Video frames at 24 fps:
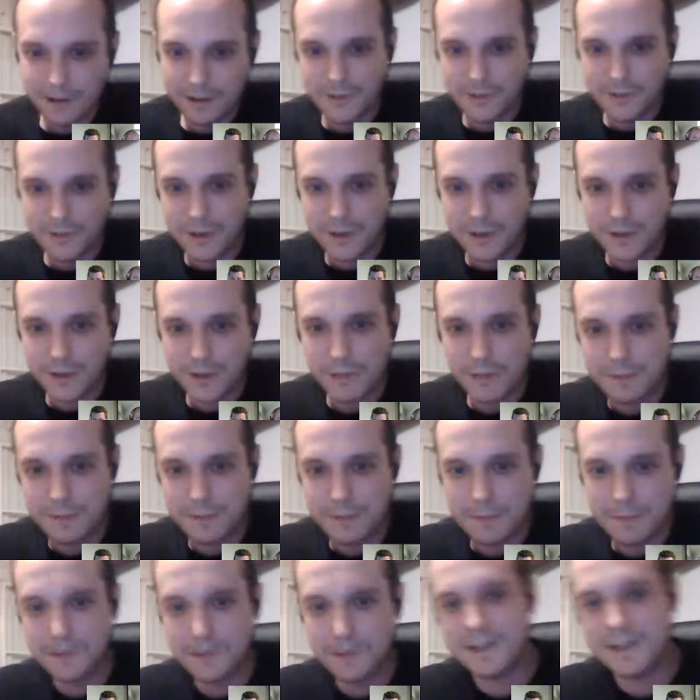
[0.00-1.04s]
for 2
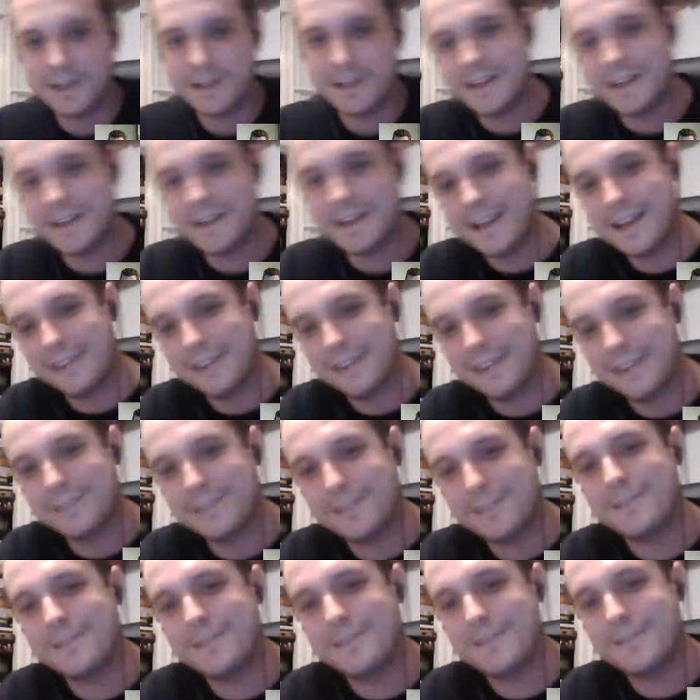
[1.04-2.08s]
people and a death
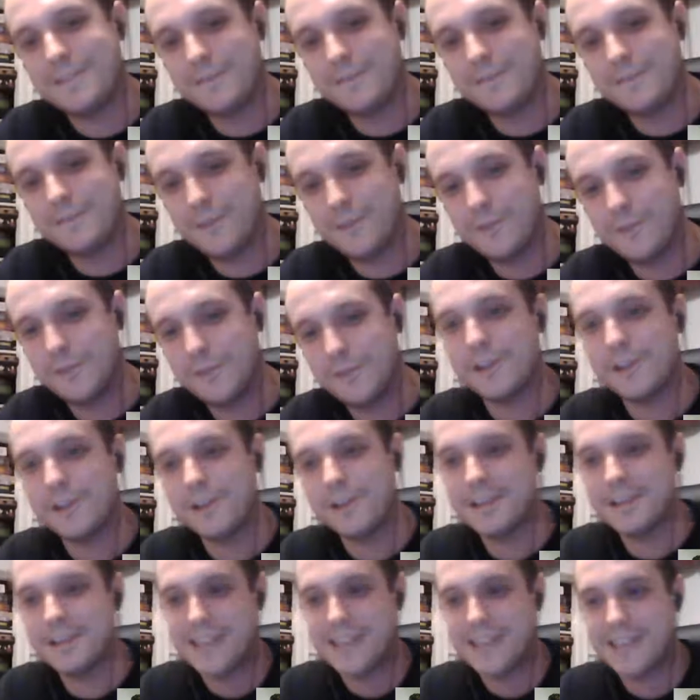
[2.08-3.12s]
and a funeral on
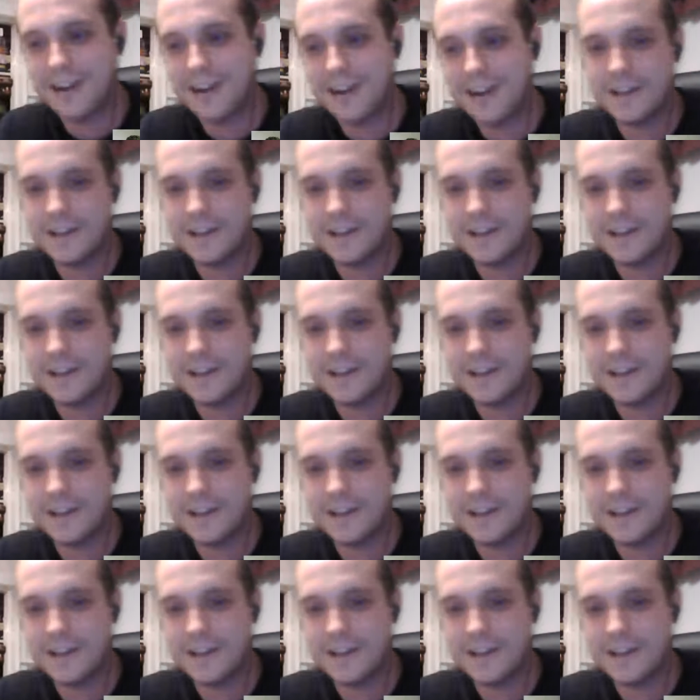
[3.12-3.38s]
Saturday.